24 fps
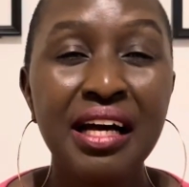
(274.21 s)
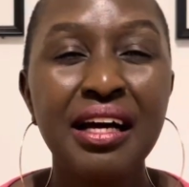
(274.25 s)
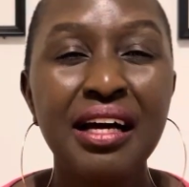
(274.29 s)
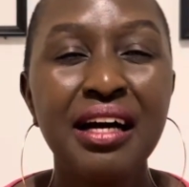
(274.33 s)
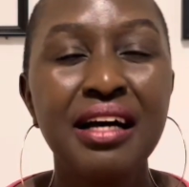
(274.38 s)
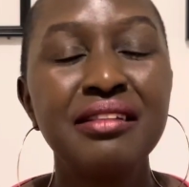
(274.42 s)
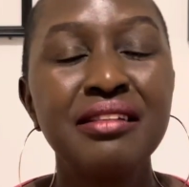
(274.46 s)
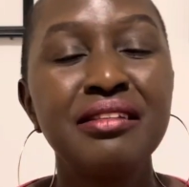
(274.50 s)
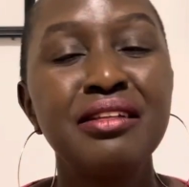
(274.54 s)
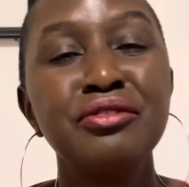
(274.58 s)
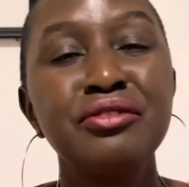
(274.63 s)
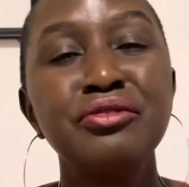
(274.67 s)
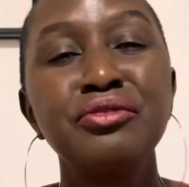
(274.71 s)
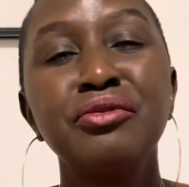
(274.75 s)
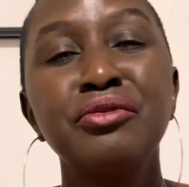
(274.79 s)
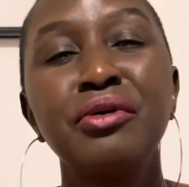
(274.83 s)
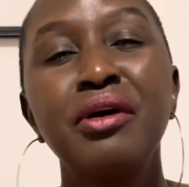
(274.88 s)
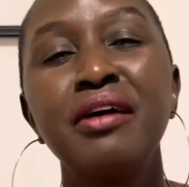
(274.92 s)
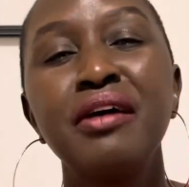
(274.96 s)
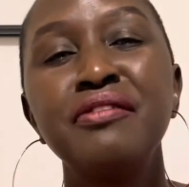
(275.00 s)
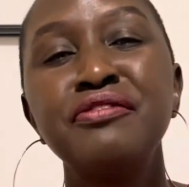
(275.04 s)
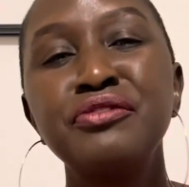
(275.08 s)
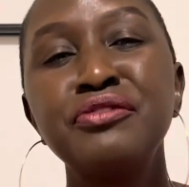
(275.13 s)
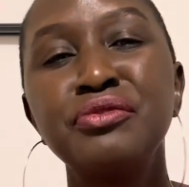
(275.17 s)
and then you
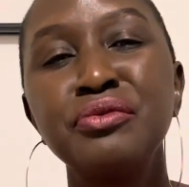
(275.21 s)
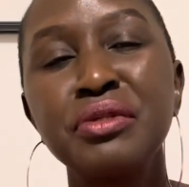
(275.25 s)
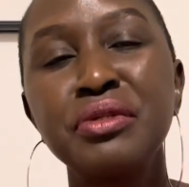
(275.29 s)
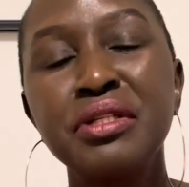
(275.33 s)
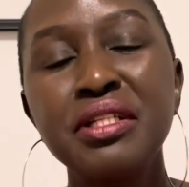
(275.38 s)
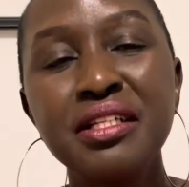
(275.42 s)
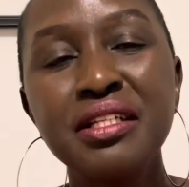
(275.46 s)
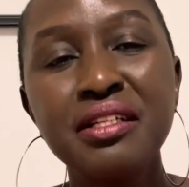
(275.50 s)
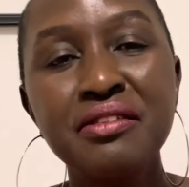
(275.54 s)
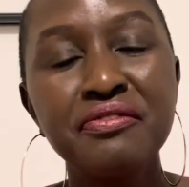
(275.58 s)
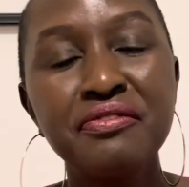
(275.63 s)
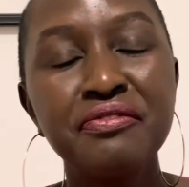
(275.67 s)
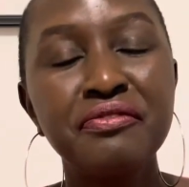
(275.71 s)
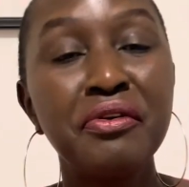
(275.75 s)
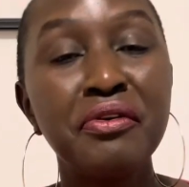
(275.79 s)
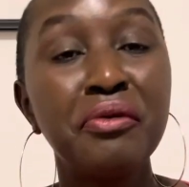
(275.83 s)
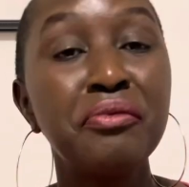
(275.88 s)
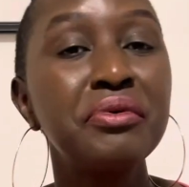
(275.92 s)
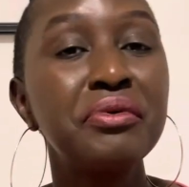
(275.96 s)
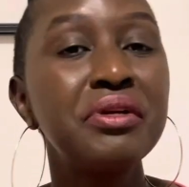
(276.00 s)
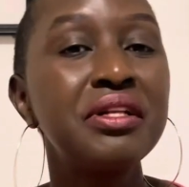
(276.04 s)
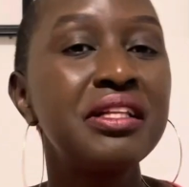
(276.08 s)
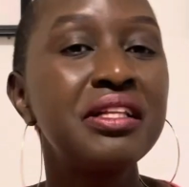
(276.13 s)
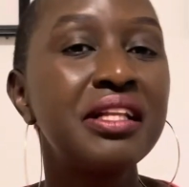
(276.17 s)
have to leave
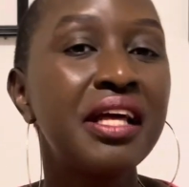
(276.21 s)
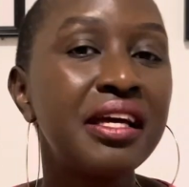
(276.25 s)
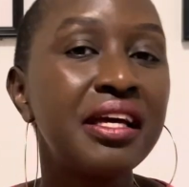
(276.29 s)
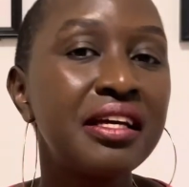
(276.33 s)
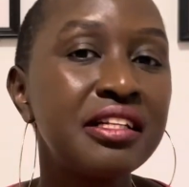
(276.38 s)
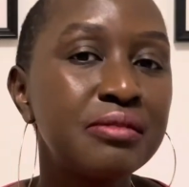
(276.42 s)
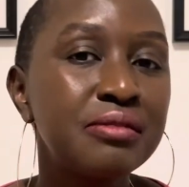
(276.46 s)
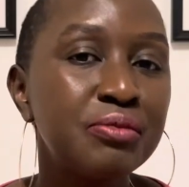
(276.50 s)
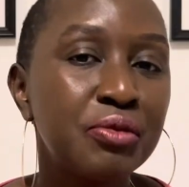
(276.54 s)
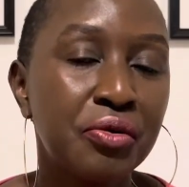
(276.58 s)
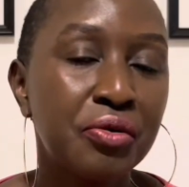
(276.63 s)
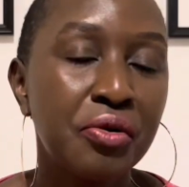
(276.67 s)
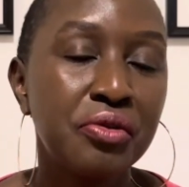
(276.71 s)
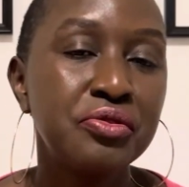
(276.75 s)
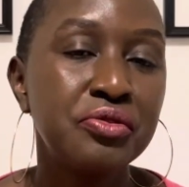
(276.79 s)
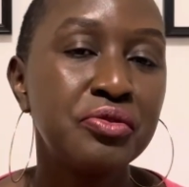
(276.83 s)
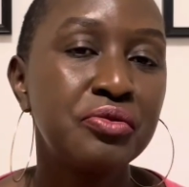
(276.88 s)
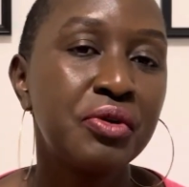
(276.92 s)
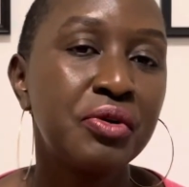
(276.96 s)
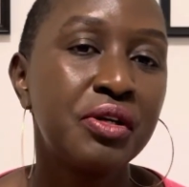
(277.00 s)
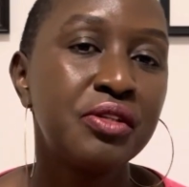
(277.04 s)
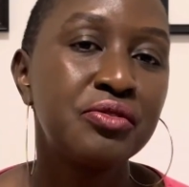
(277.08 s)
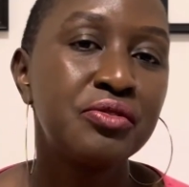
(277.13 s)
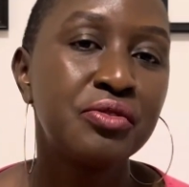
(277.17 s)
very late because you
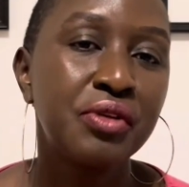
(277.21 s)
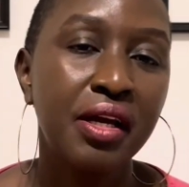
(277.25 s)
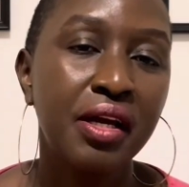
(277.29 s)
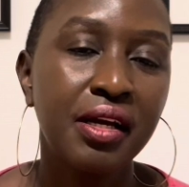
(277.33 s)
want to